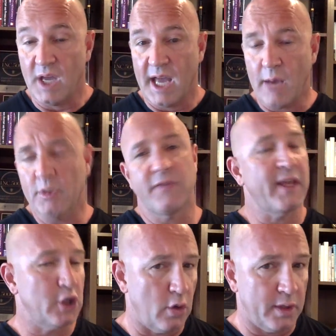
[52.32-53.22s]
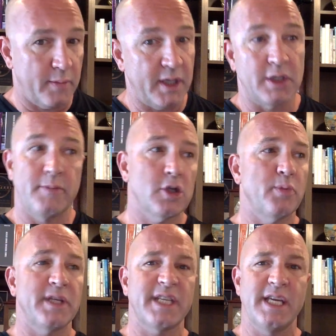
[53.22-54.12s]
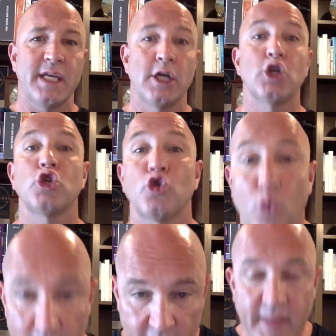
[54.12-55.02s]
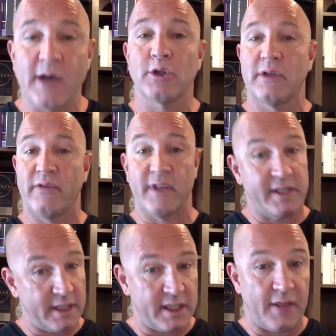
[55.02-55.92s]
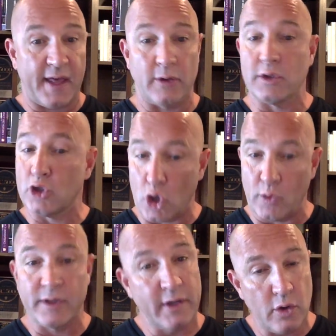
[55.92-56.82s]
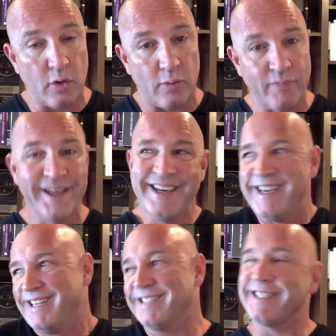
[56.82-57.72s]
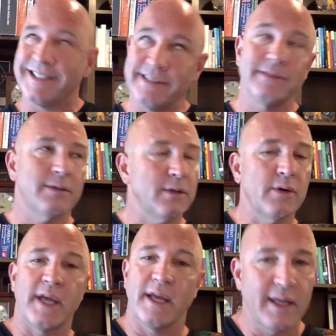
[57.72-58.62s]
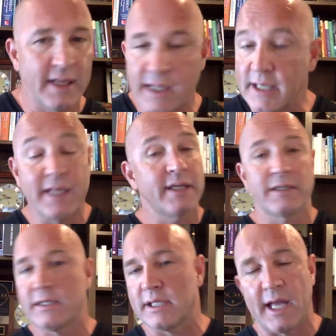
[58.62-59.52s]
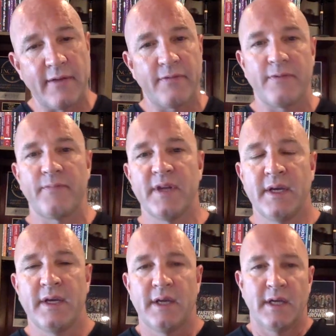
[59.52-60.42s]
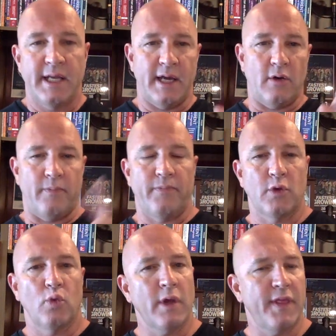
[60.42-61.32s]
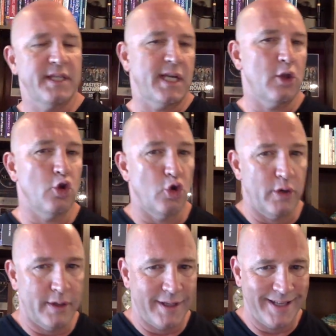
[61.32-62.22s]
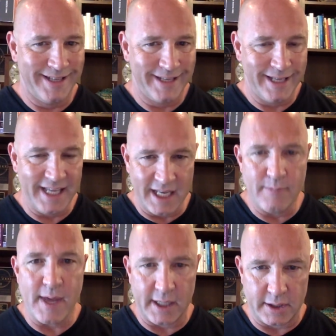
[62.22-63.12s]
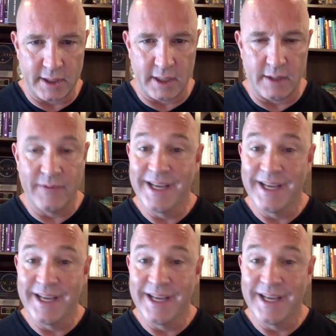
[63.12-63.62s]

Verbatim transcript: how much of that's going to me? And she said, Mister Bielinski, twenty thousand of the sixty thousand is going to you. I was like, oh, okay, it, it is. It's life. Now, one of the things I learned in medicine